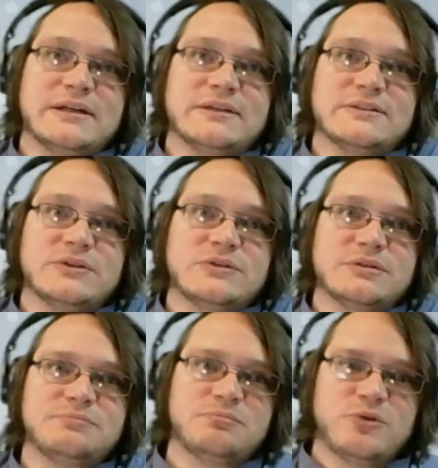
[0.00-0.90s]
And so
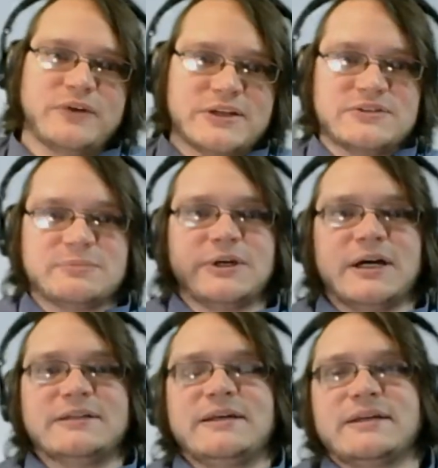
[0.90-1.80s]
to provide you some
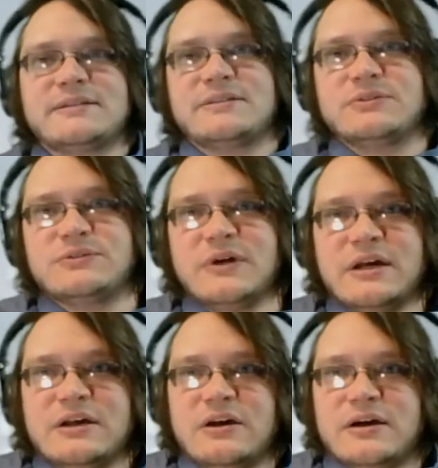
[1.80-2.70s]
context, so
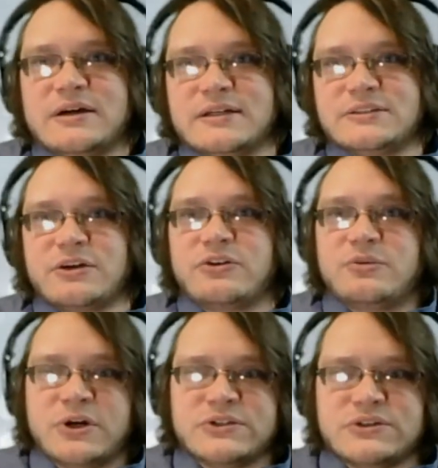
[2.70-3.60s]
Dr.
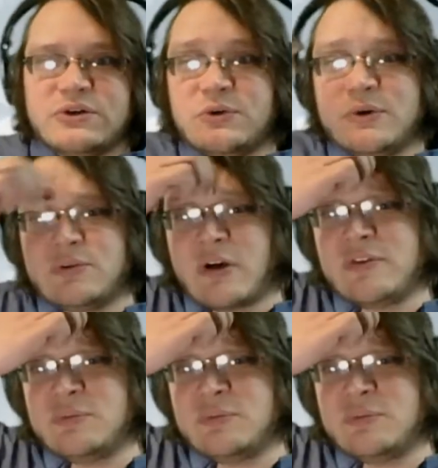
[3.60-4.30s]
DiMarzo and Raphael